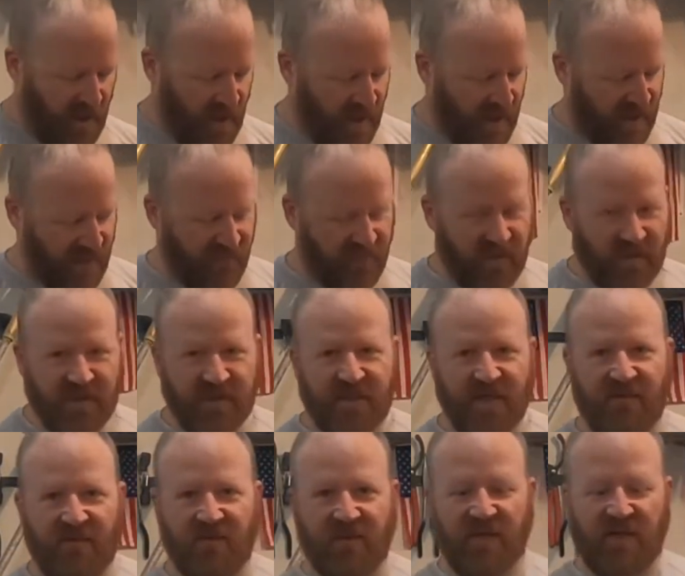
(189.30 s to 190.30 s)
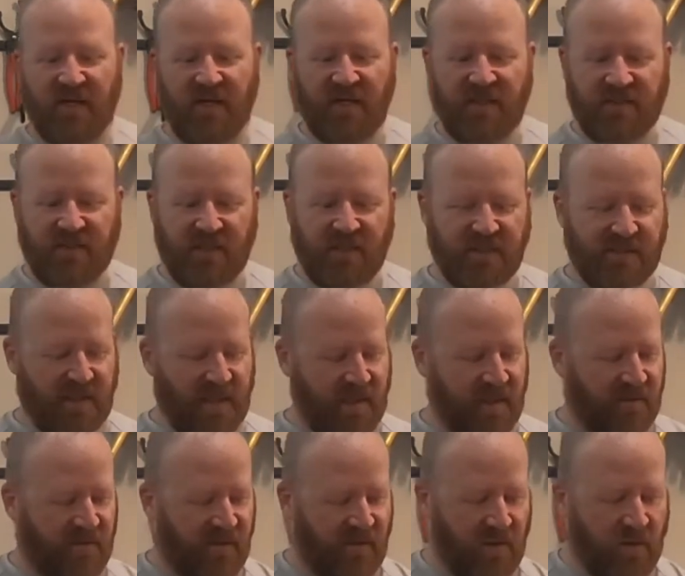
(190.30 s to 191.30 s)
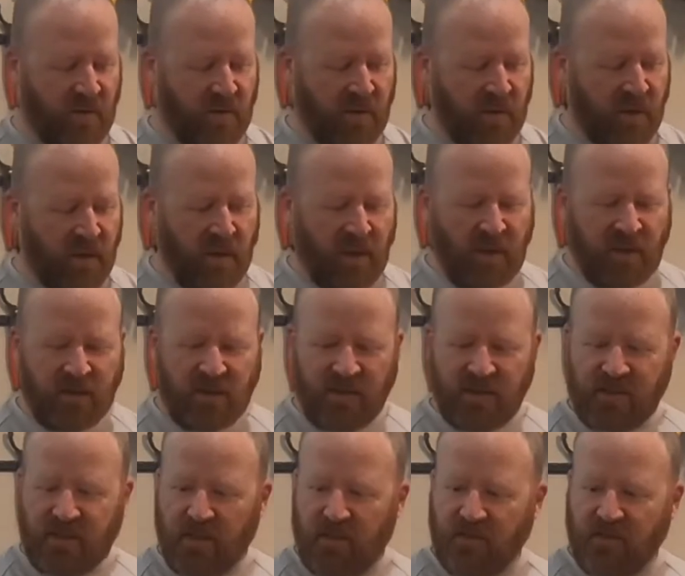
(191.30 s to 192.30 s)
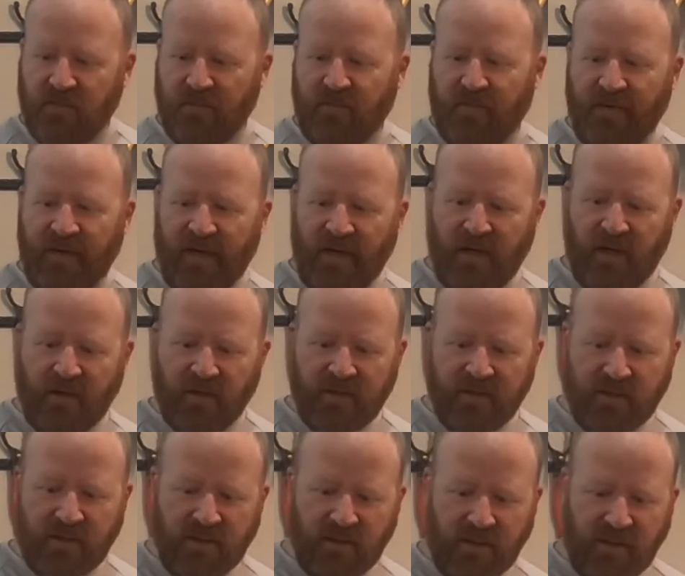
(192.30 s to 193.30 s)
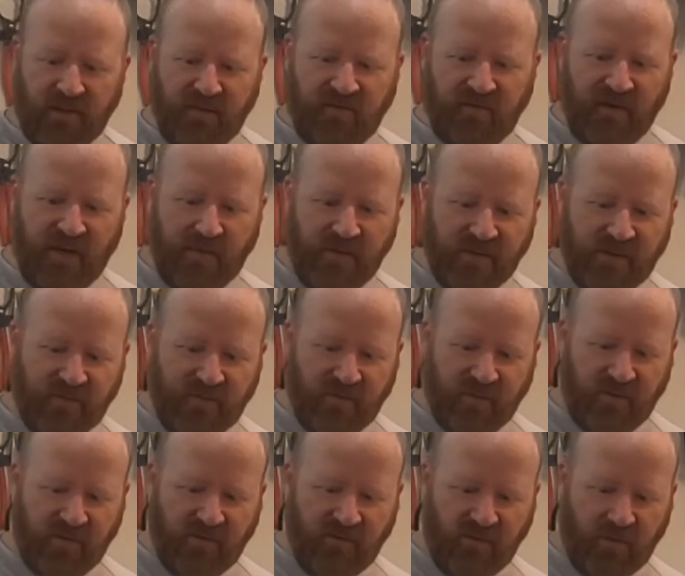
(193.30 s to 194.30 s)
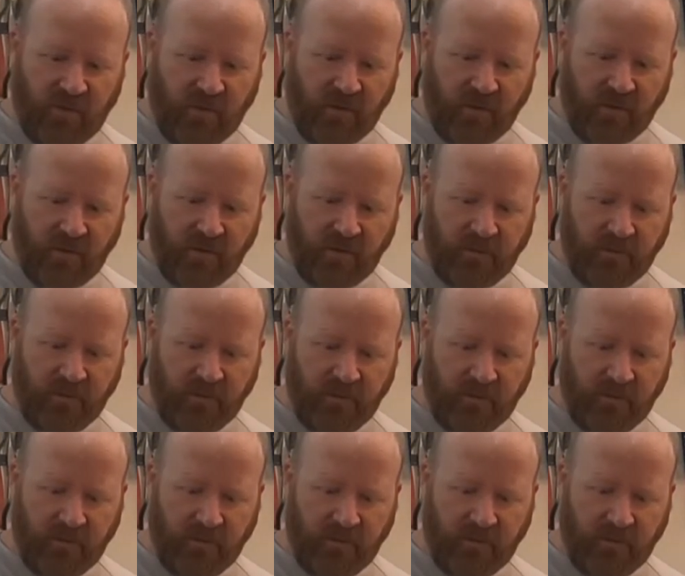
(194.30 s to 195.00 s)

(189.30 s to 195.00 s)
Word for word: And for this seventeen inch, they say to just use about a tablespoon of oil.